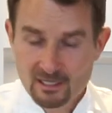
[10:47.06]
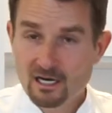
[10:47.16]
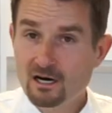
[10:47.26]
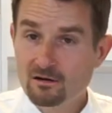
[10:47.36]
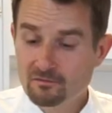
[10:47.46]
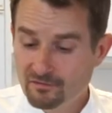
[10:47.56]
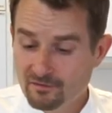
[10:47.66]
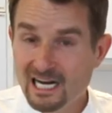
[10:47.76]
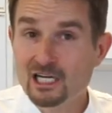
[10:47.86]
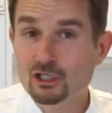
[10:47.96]
of
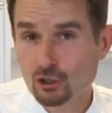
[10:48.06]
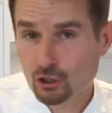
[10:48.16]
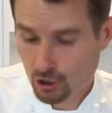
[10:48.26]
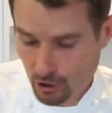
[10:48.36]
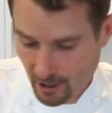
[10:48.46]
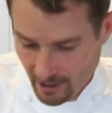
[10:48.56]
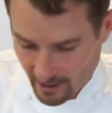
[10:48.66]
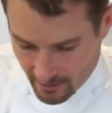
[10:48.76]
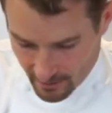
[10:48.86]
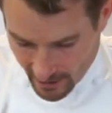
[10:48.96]
undercooking it.
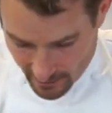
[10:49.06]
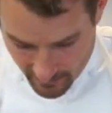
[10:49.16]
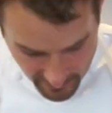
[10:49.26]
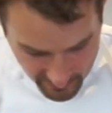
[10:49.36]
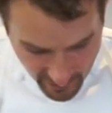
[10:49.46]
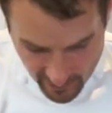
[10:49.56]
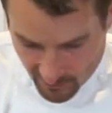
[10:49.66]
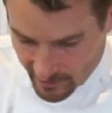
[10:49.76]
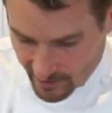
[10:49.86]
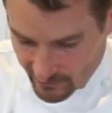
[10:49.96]
And in this case,
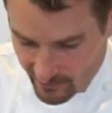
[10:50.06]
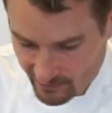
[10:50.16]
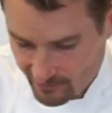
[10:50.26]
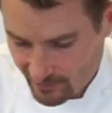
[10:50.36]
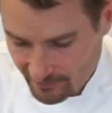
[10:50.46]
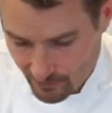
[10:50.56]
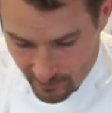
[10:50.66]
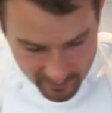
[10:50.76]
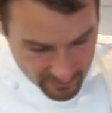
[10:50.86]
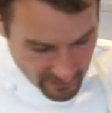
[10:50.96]
because this
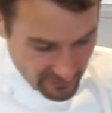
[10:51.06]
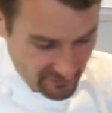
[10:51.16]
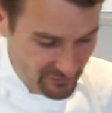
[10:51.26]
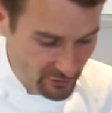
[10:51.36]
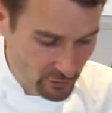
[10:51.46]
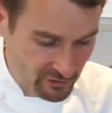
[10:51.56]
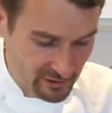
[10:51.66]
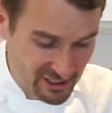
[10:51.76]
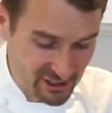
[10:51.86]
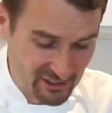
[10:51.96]
seafood is so
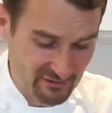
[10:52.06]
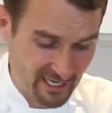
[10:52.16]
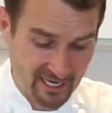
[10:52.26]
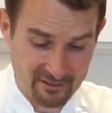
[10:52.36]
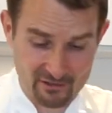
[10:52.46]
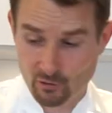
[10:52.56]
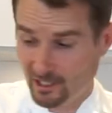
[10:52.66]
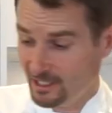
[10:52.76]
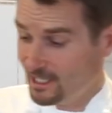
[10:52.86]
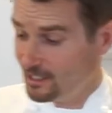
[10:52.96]
delicious and you can
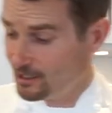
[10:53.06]
eat